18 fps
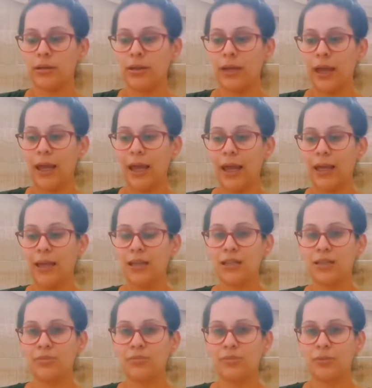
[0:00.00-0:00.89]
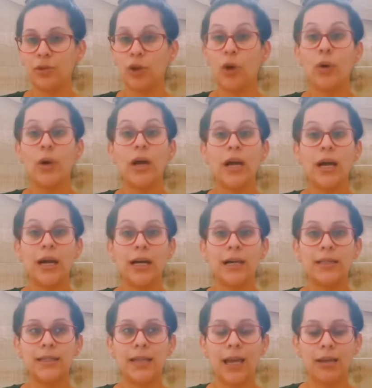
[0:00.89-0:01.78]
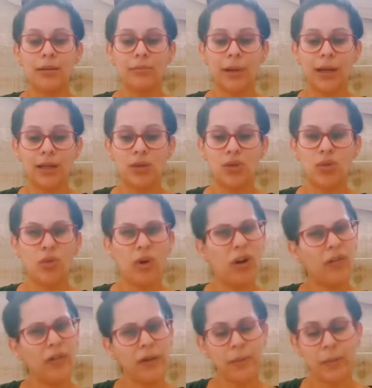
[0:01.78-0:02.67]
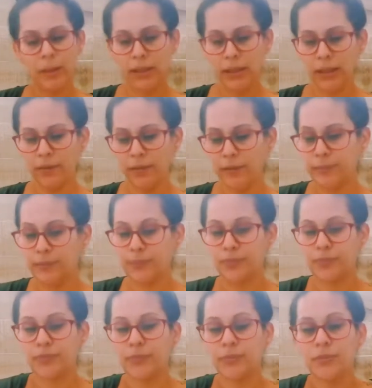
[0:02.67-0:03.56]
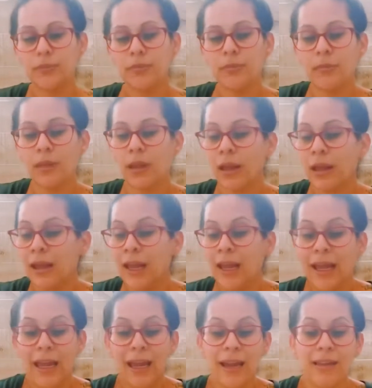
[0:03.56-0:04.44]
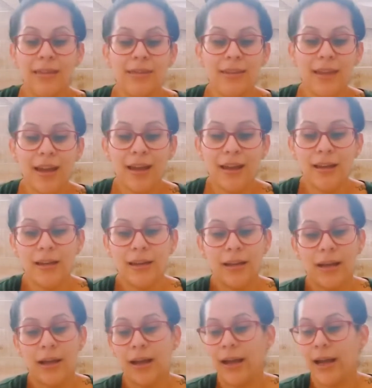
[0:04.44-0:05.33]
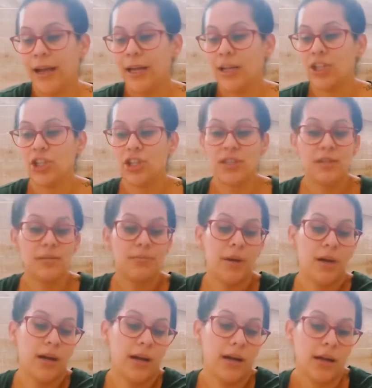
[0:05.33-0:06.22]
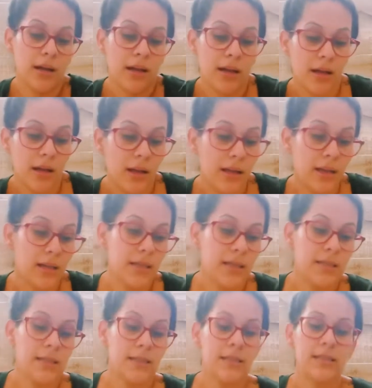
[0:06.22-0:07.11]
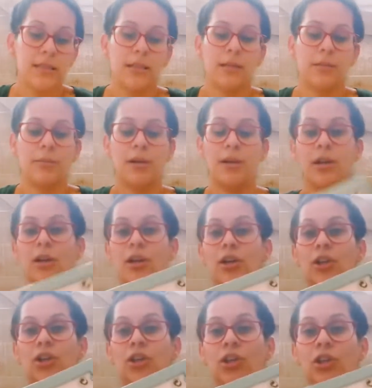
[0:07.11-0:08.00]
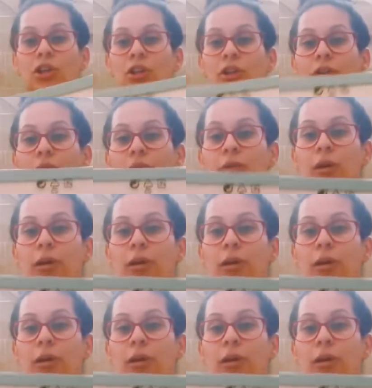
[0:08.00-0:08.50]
10 by 12, I believe. And then I just bought some cute